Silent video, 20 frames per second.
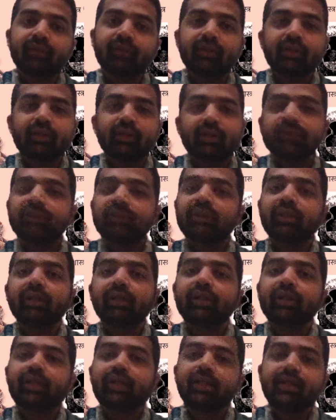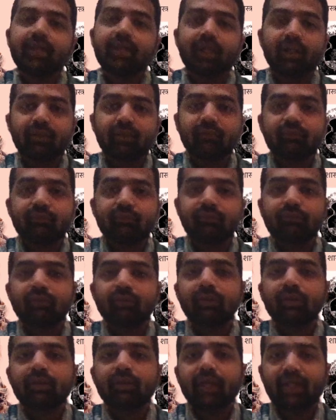Considering India,
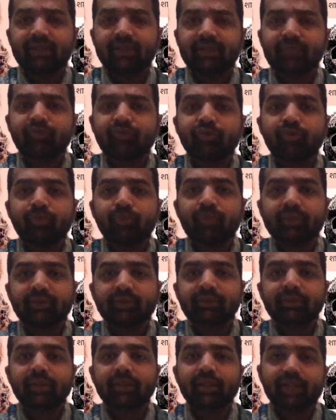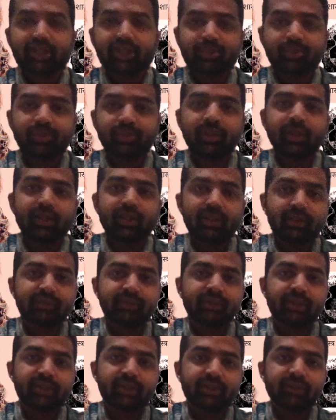except few places like Kashmir and hill
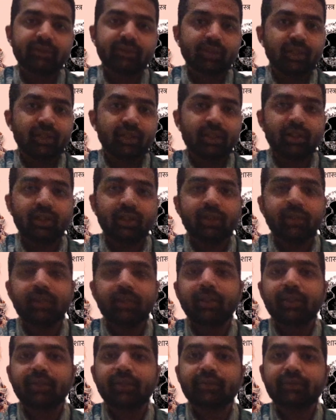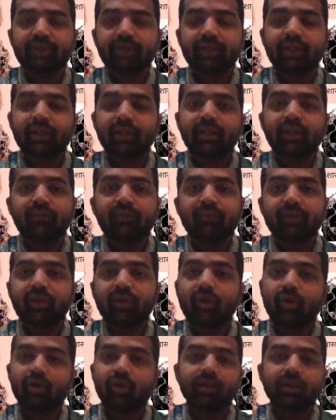stations in India, India is generally a very
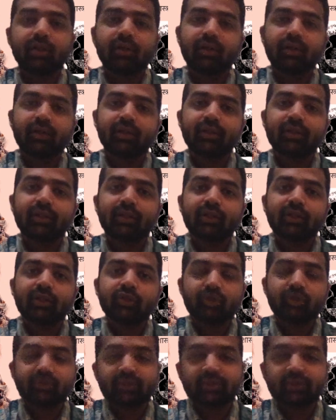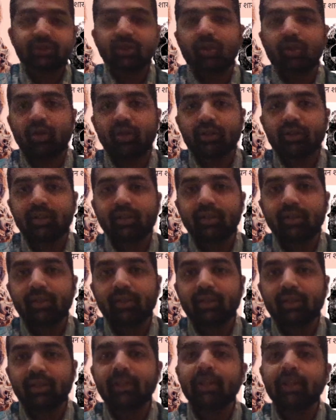hot country. So in such a hot
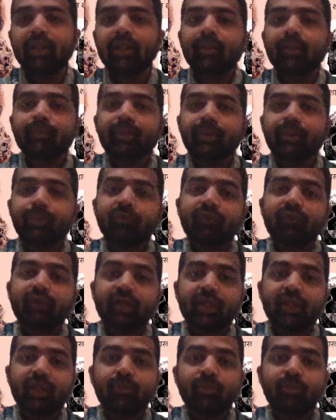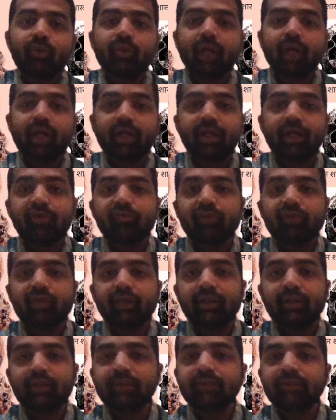country, people were able to identify
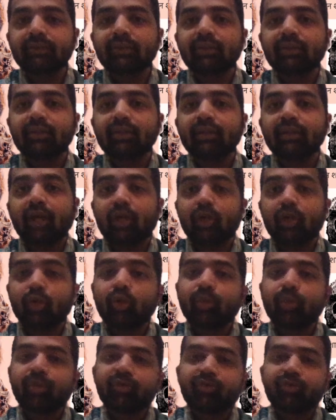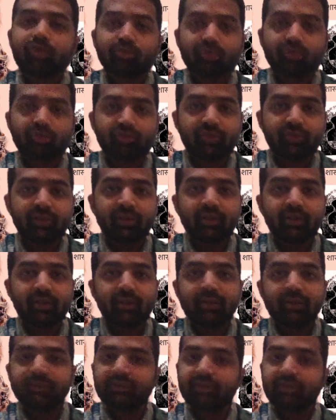this allotropic forms of tin
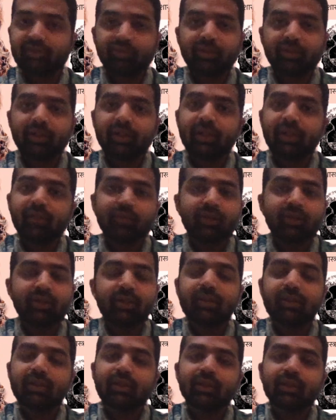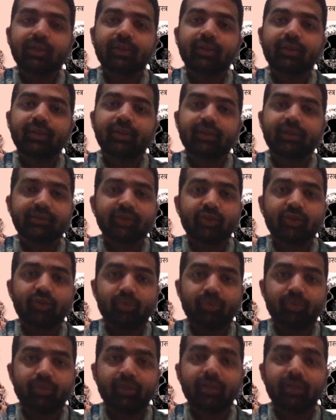is definitely a very interesting topic.